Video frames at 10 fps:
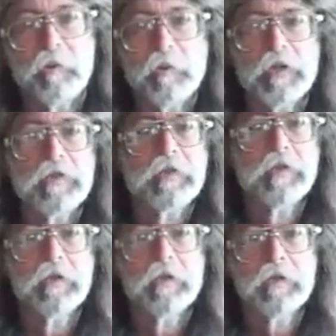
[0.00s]
with
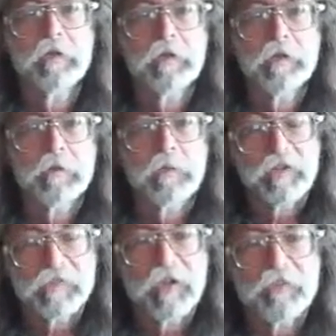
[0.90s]

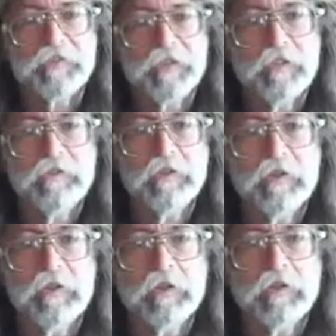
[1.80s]
myself, Steve
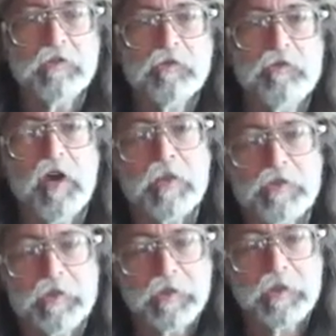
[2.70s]

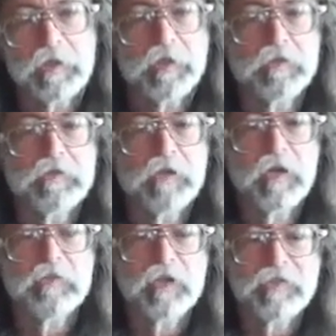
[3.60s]
Johnson,
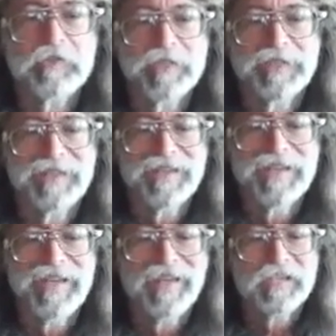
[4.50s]
Don Johnson.
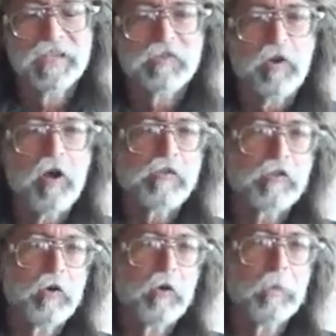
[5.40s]
And it's
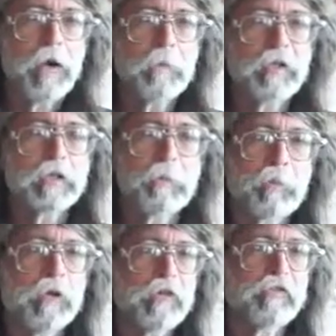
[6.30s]
also about building a
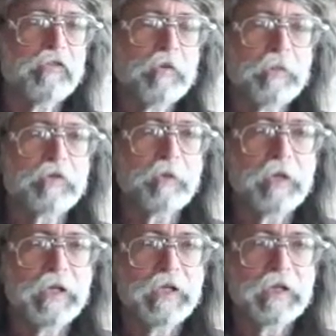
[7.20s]
bridge
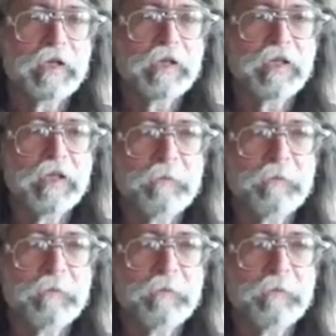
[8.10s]
between the